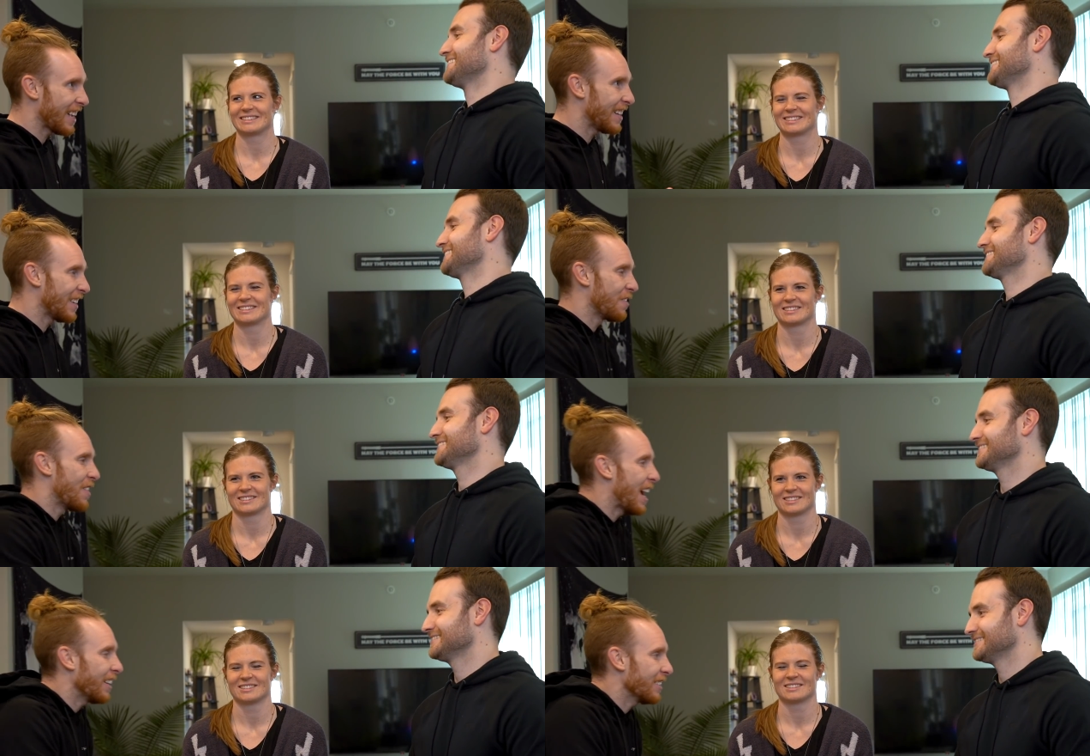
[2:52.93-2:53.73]
Speaker 1: that, you know,
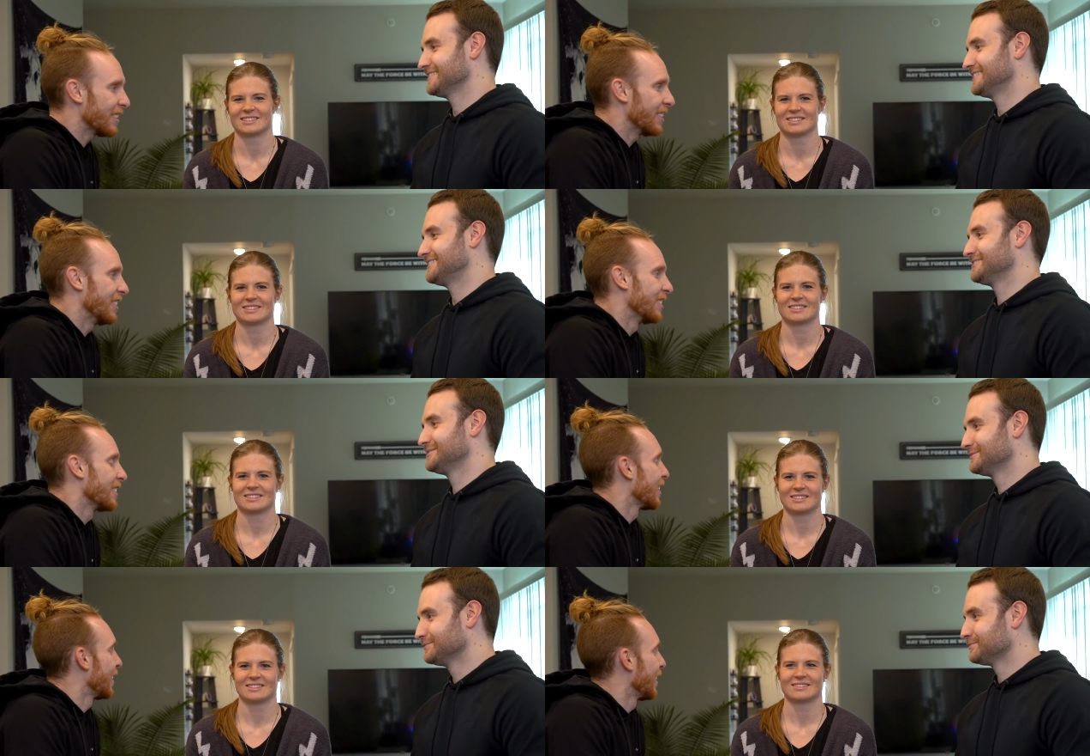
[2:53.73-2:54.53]
balance of it.
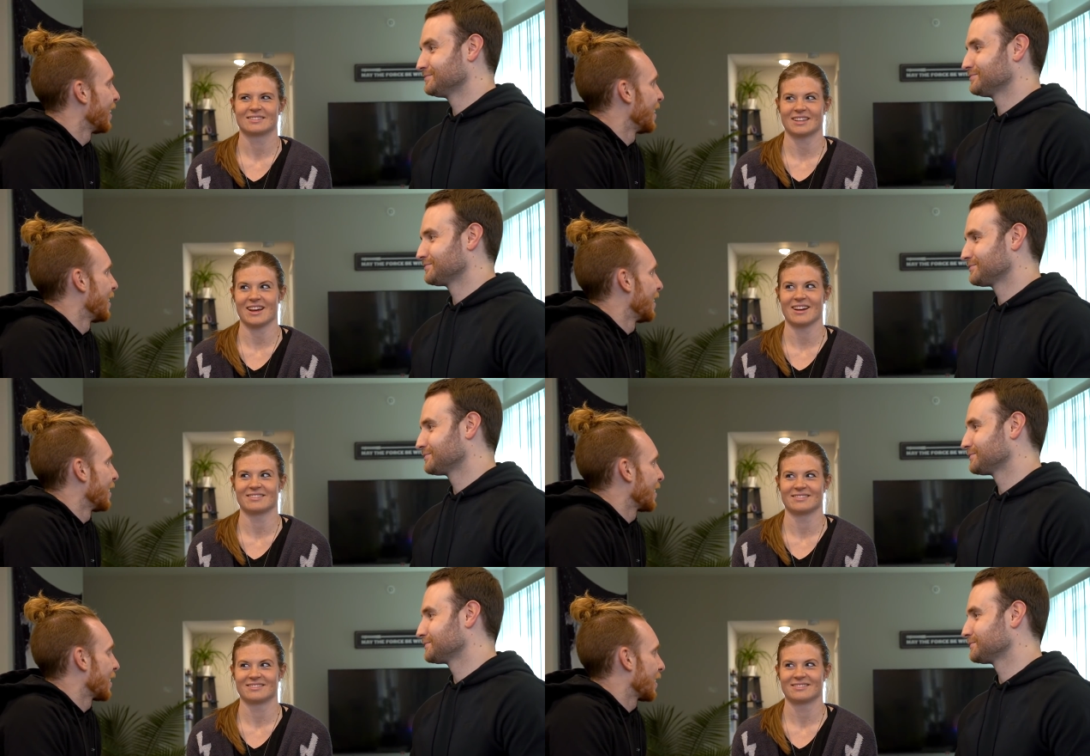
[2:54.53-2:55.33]
Yeah.
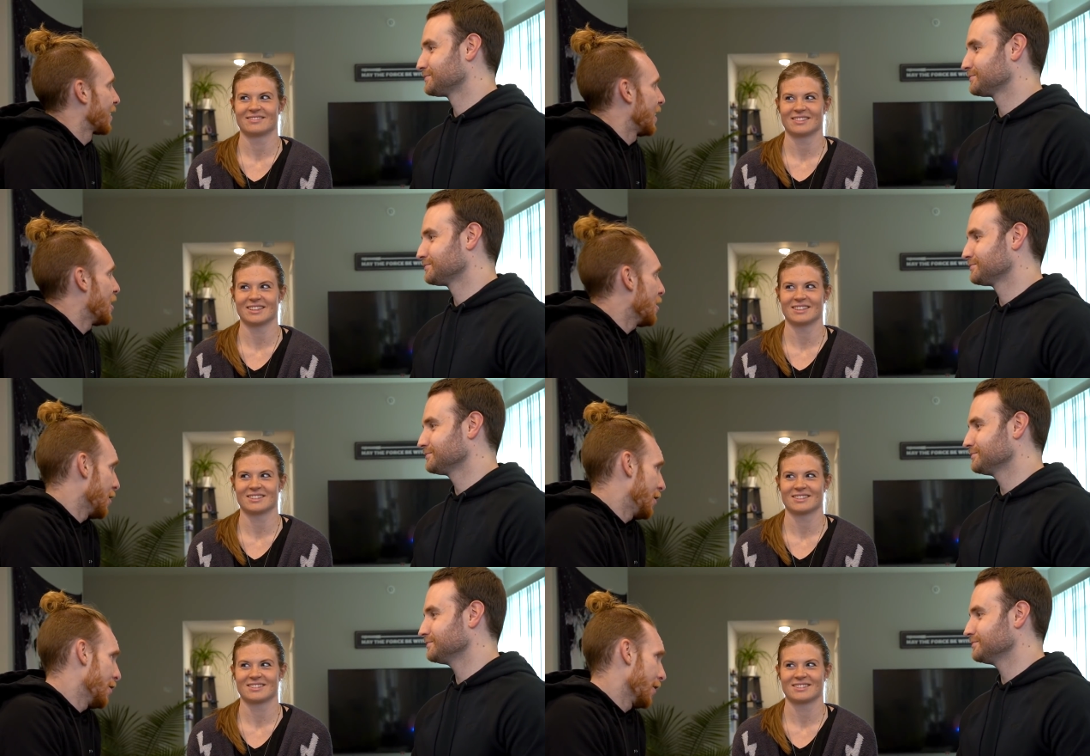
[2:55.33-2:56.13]
And you
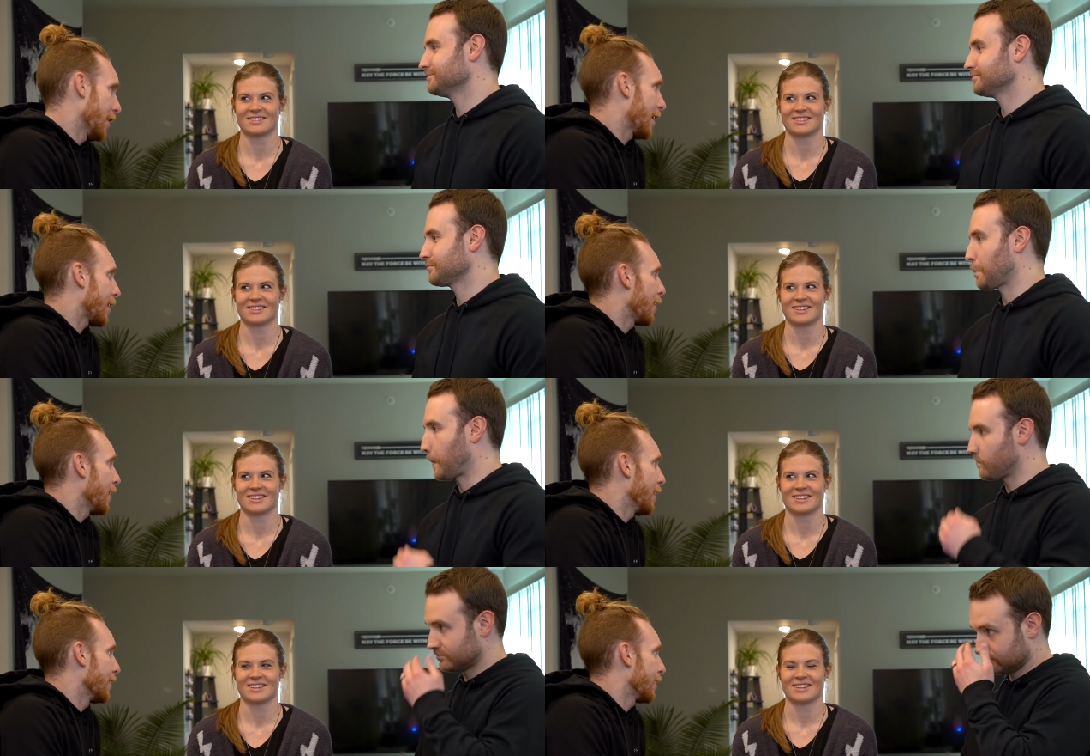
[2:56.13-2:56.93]
do you do a lot of
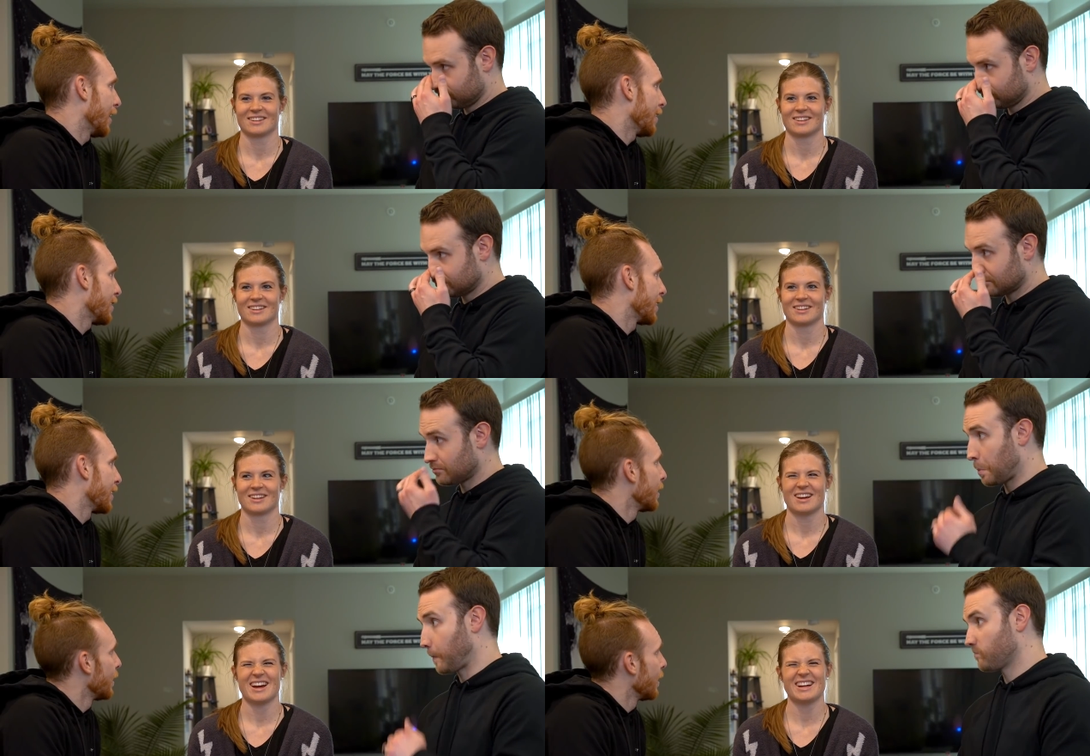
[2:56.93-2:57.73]
cardio stuff.
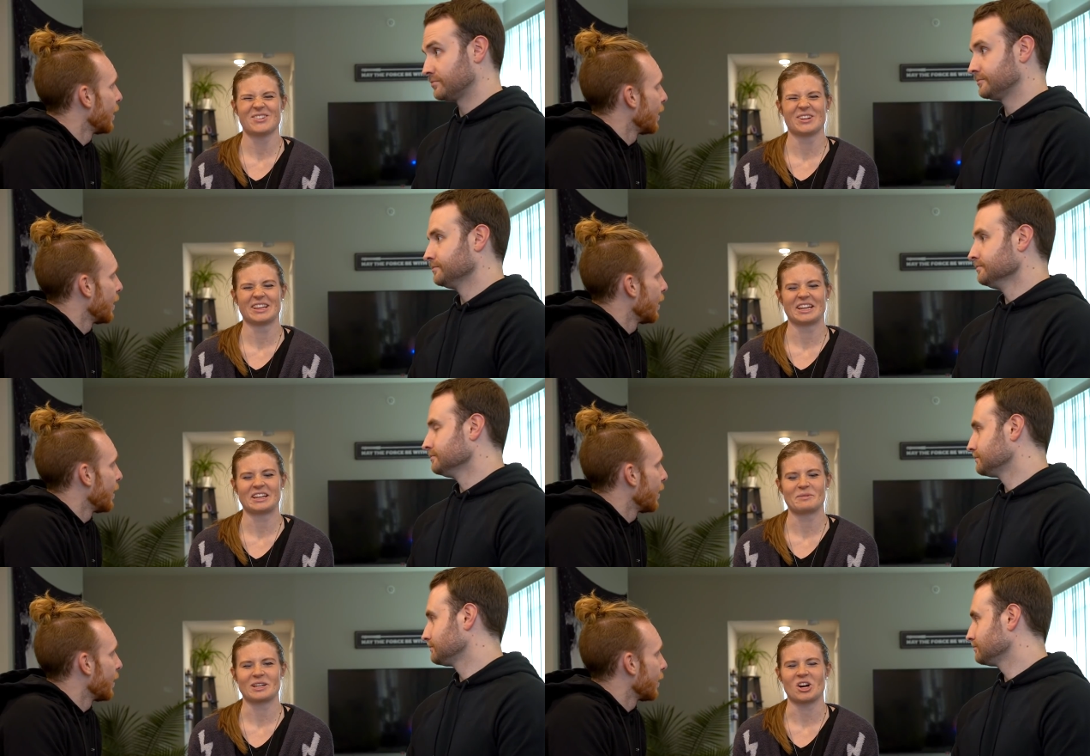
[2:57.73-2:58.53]
Speaker 2: I do a
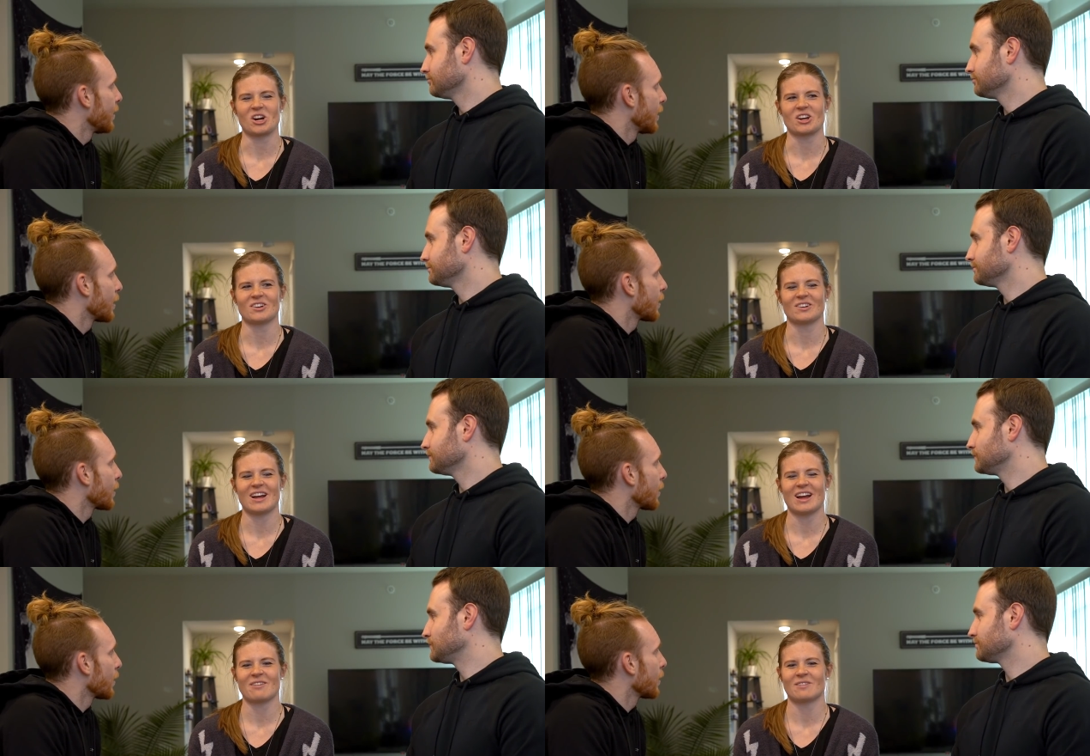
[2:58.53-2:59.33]
little bit of cardio.
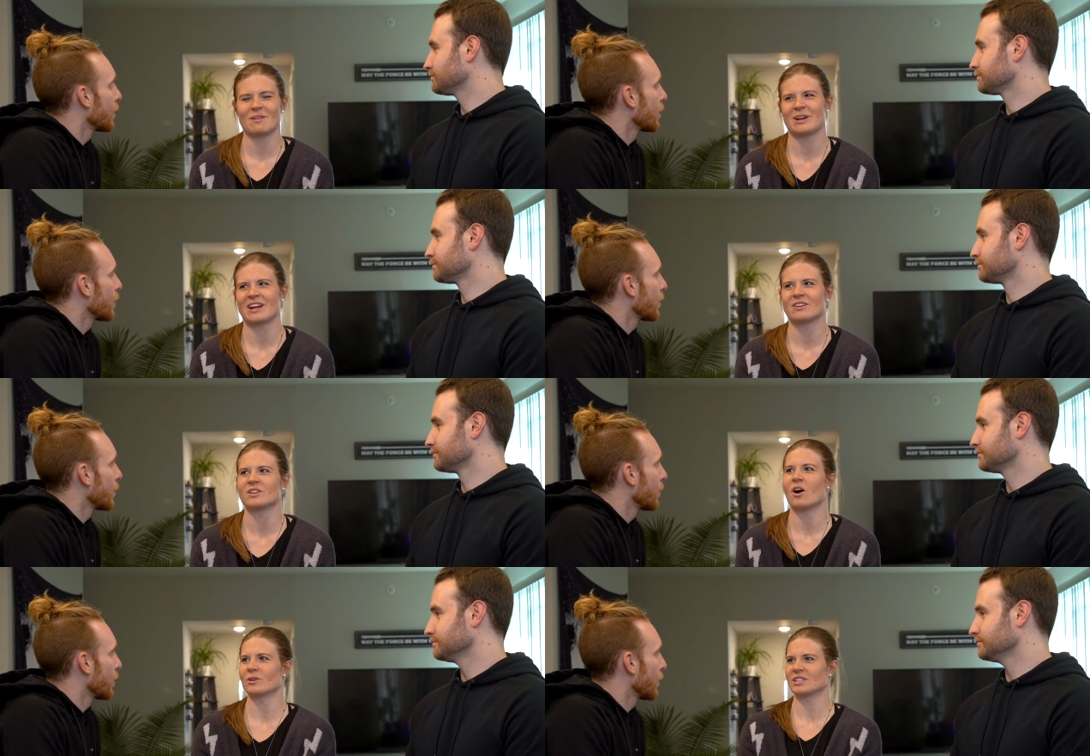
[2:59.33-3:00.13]
I I mean I
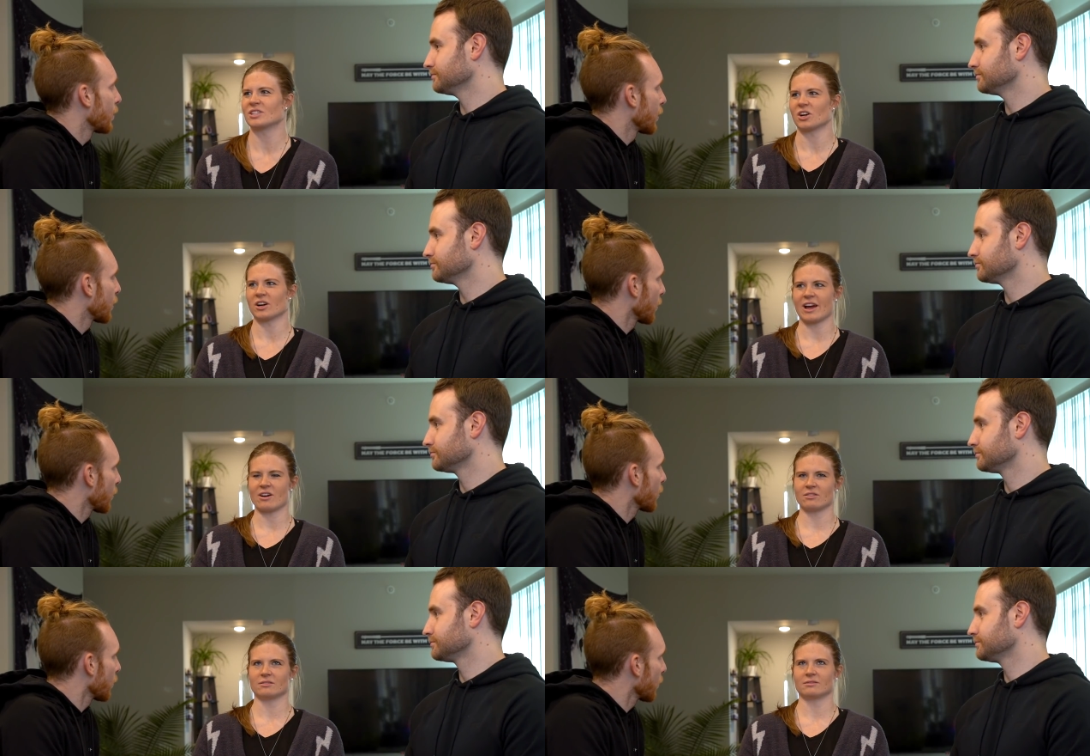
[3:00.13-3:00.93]
always start
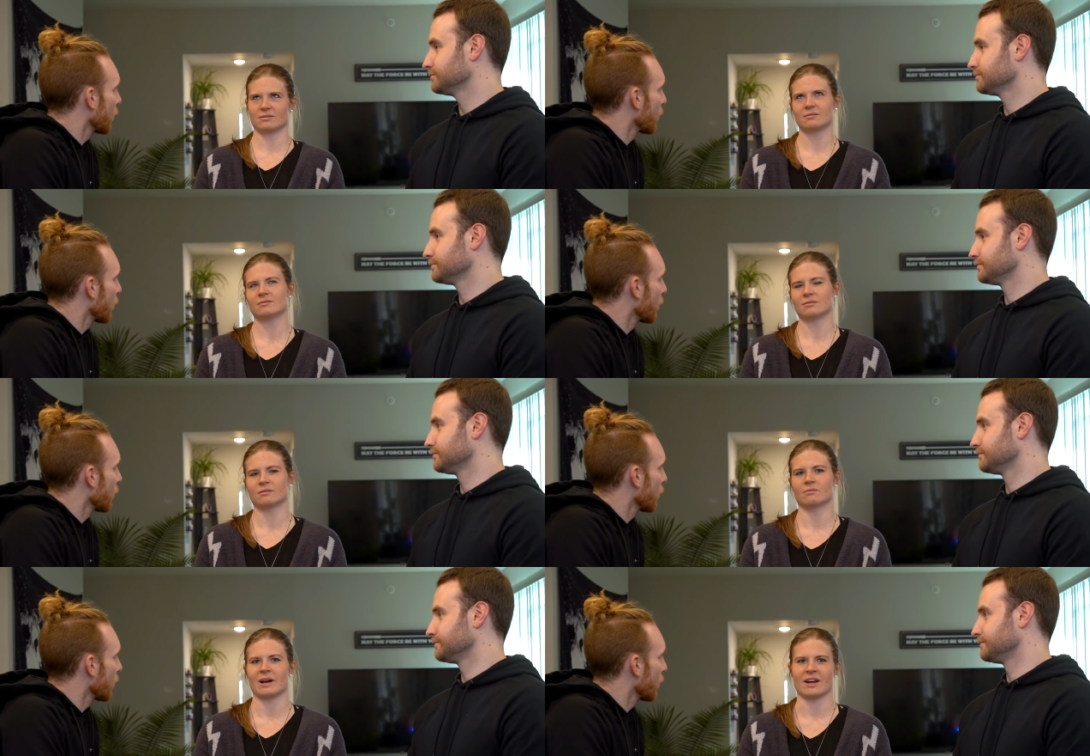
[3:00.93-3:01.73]
out
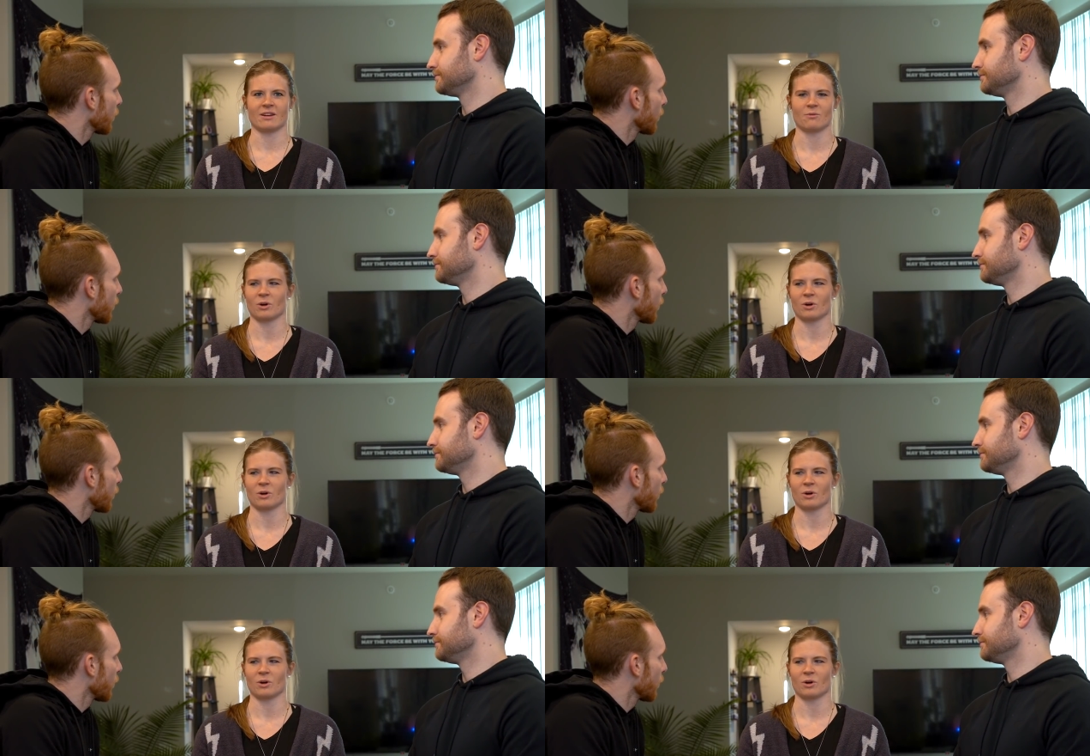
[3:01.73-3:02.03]
my